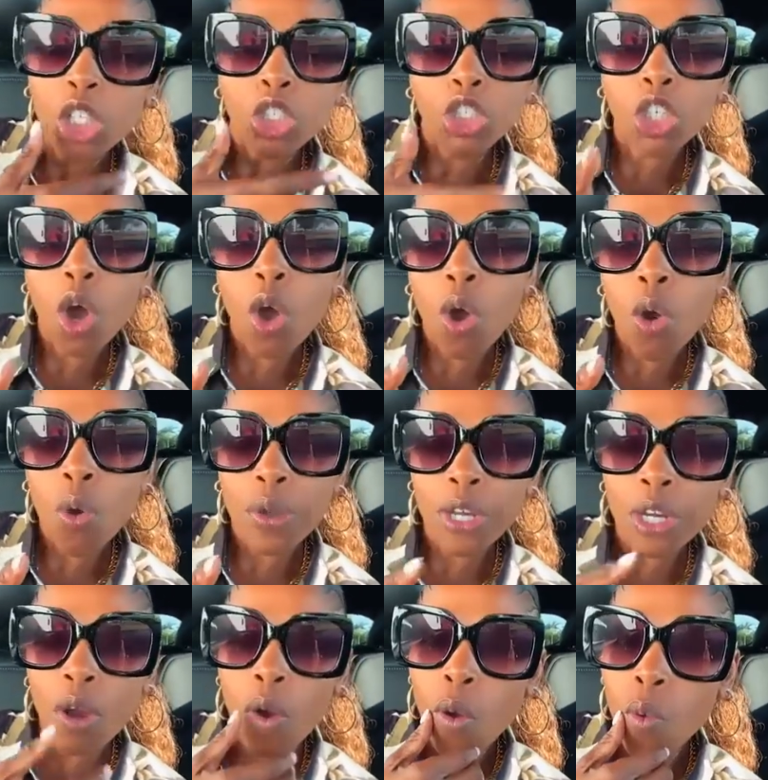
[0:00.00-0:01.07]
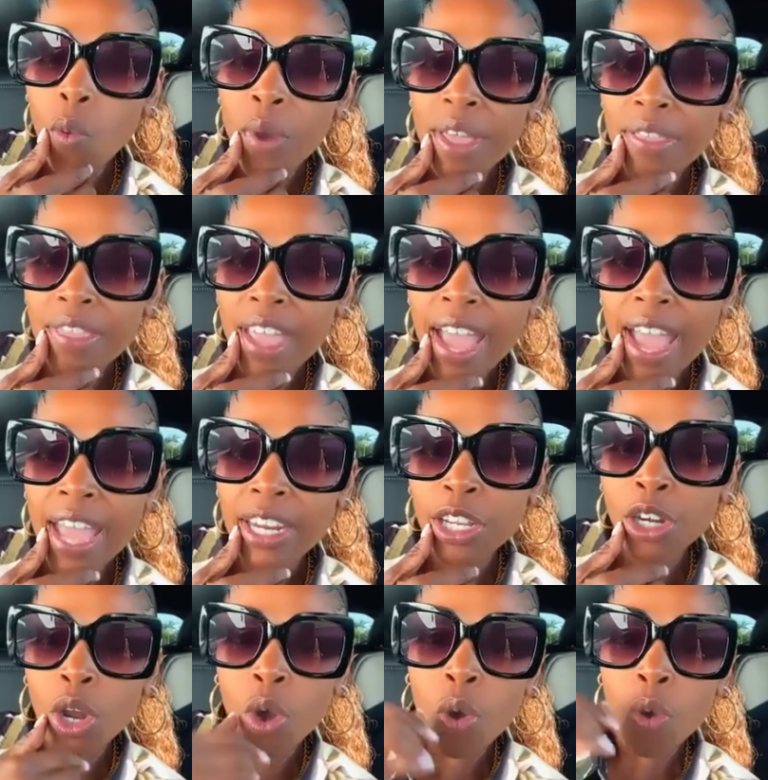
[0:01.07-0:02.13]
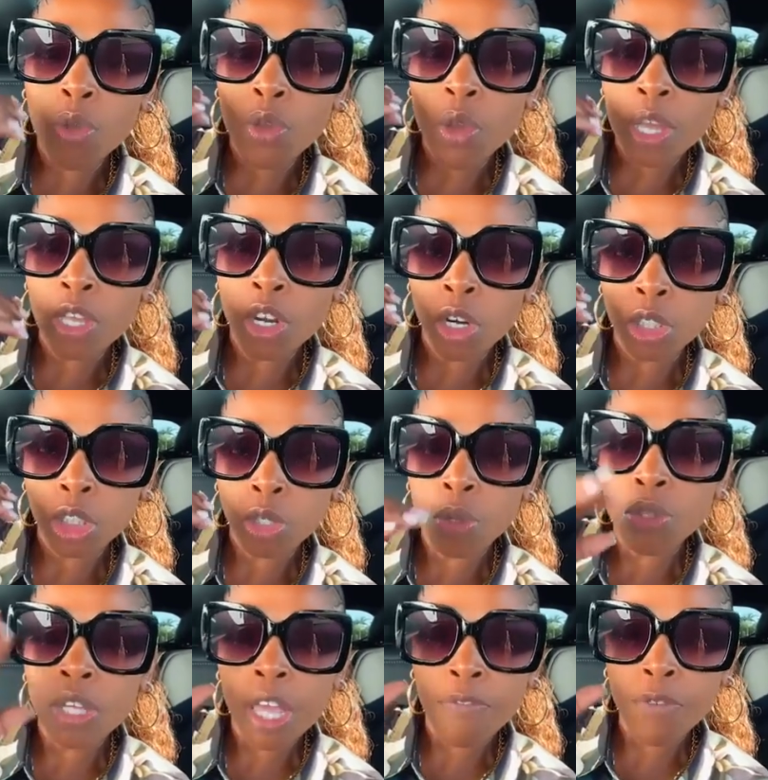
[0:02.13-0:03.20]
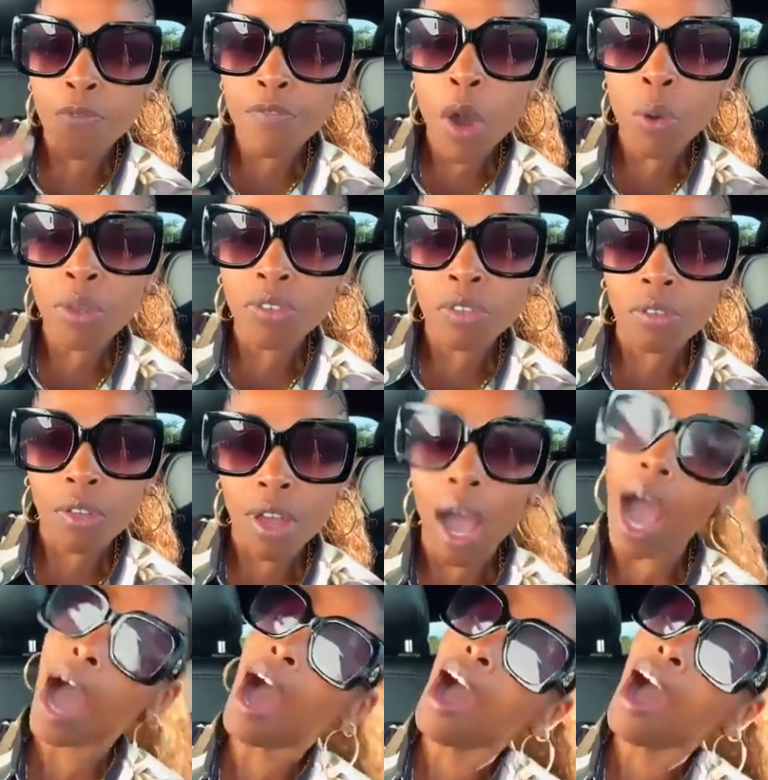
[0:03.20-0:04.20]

So, with that, so if you focus, okay,